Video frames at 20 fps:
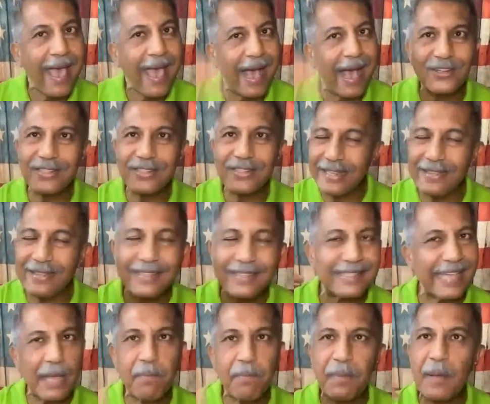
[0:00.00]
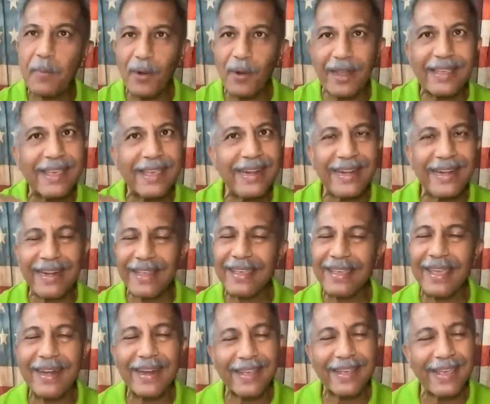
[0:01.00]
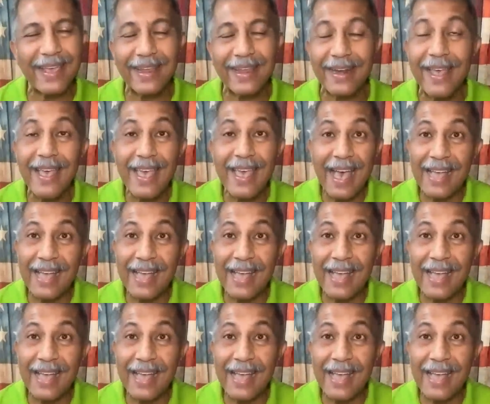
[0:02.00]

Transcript: and just hit the same people again and again and again.